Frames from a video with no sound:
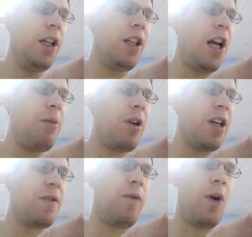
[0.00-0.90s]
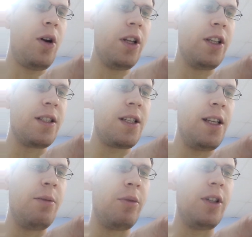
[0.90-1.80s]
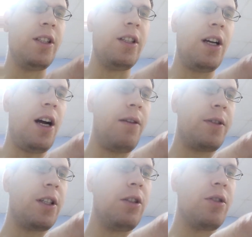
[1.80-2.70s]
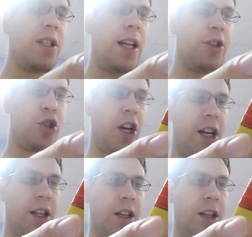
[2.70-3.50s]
Time has fallen asleep in the afternoon sunshine.